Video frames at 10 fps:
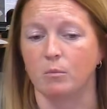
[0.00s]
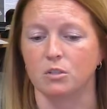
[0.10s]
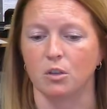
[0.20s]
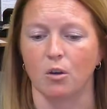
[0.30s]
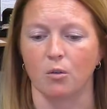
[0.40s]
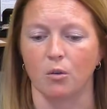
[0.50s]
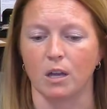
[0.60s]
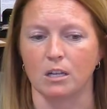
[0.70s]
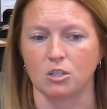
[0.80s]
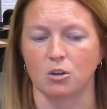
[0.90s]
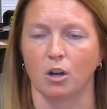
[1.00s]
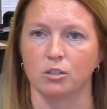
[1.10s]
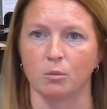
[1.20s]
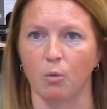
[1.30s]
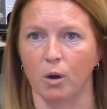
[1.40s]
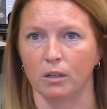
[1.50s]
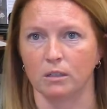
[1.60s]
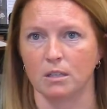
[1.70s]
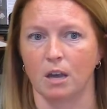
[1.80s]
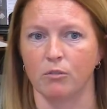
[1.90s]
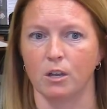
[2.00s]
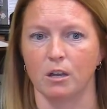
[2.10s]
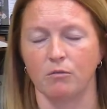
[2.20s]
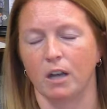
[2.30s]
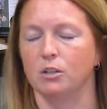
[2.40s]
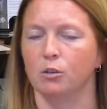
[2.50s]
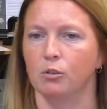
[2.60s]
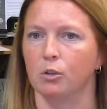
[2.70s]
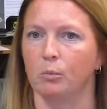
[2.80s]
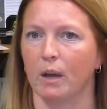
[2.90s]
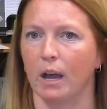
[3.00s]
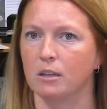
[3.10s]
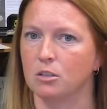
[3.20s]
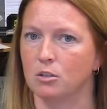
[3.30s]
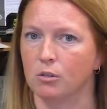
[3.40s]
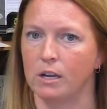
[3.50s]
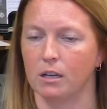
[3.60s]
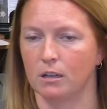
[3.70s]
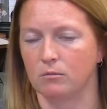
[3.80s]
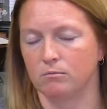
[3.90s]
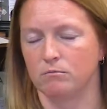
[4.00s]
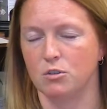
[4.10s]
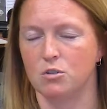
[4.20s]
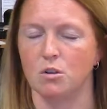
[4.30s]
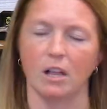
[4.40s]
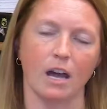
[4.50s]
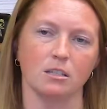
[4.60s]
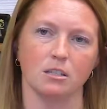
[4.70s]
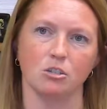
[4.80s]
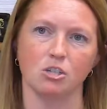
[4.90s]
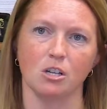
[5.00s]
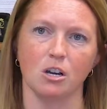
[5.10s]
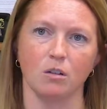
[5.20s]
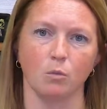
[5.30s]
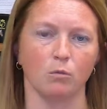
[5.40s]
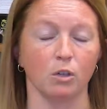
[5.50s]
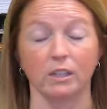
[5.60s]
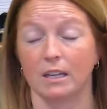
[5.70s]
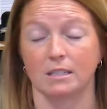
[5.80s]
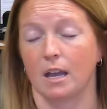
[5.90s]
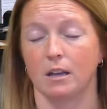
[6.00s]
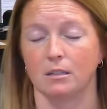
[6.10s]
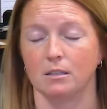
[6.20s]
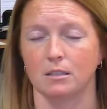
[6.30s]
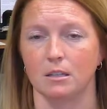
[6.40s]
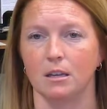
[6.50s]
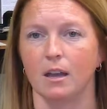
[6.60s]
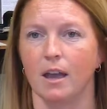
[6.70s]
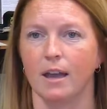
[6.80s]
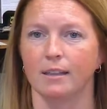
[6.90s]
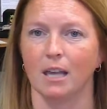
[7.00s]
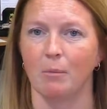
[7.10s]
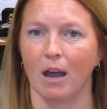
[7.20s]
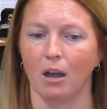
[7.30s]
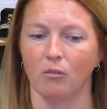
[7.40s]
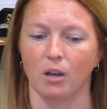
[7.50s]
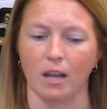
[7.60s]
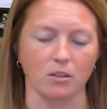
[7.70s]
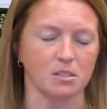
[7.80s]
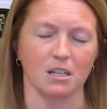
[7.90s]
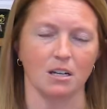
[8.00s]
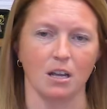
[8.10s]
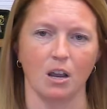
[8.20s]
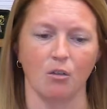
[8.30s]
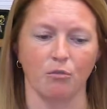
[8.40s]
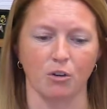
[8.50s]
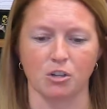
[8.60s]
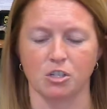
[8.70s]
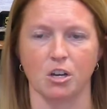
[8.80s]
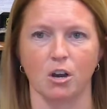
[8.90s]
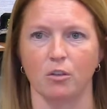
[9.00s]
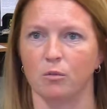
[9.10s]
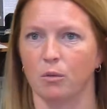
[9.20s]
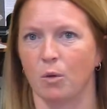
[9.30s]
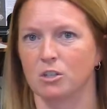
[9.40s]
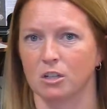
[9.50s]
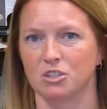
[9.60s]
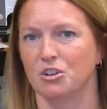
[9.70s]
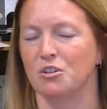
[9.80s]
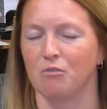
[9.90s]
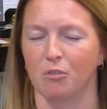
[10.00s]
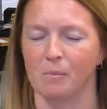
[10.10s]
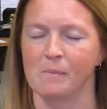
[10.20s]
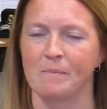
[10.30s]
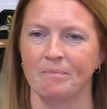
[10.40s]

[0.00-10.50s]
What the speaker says: So it is across the board. It's every event group has a great new class this year, and we're really excited to see them have an outstanding first year in a Westchester uniform.